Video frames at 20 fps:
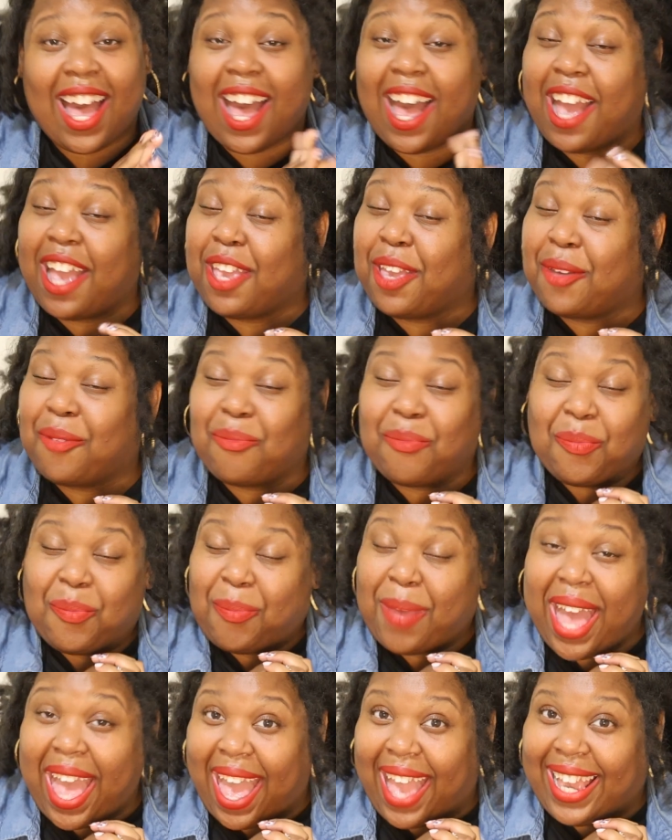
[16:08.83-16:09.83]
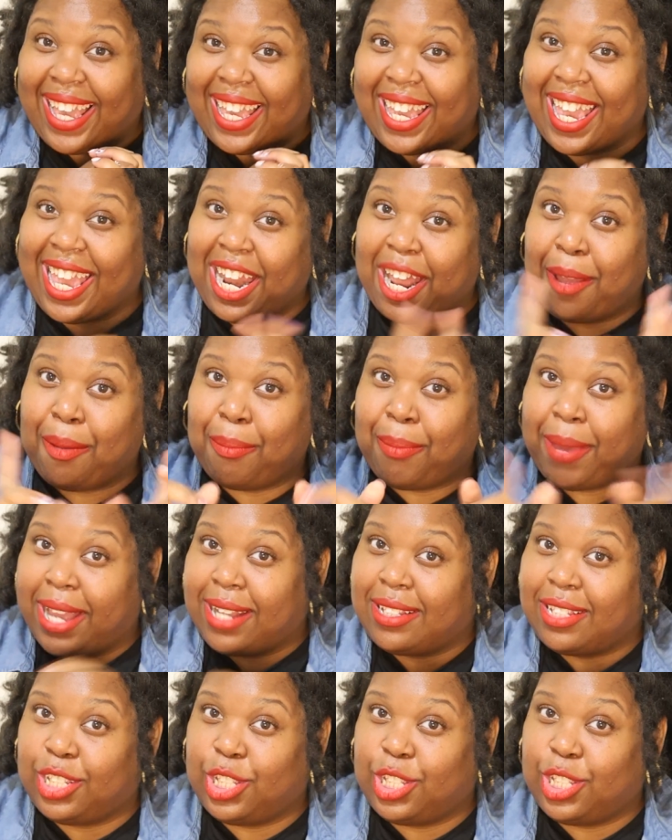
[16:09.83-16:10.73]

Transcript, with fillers: I am back, and I'm back